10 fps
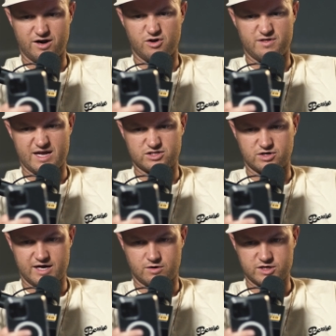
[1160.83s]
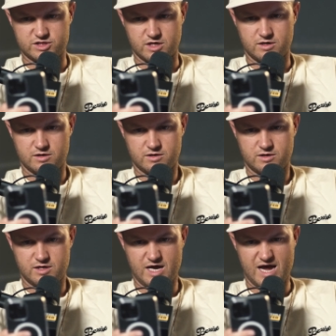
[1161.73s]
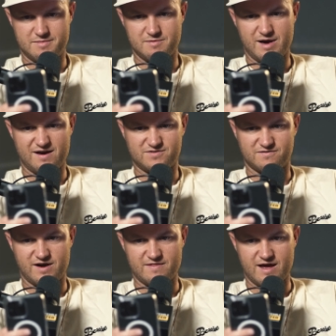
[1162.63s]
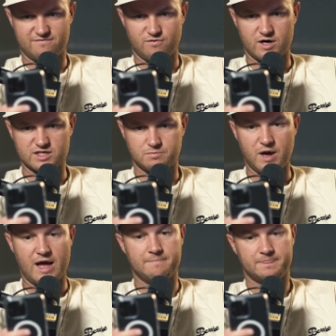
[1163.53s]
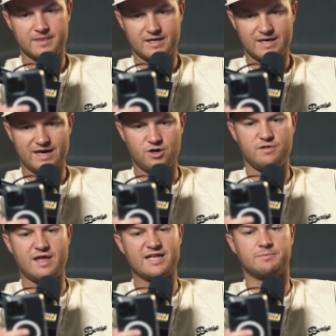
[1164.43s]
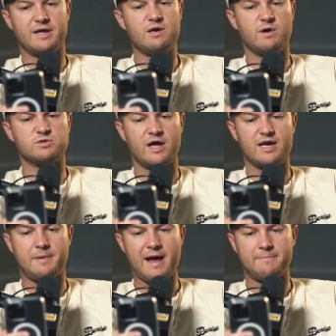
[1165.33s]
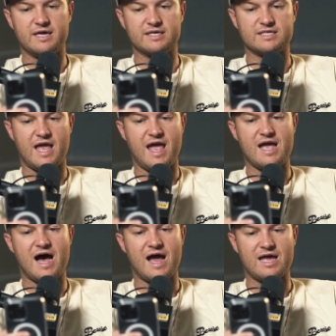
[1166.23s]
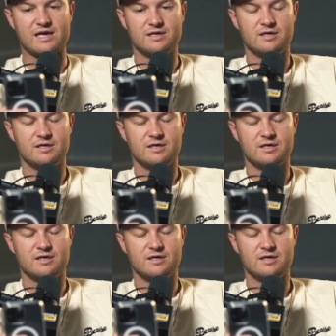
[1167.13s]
I don't know the answer to that question. Abby might have to find that for us, but I don't know the answer. But anyways, what ended up happening is AI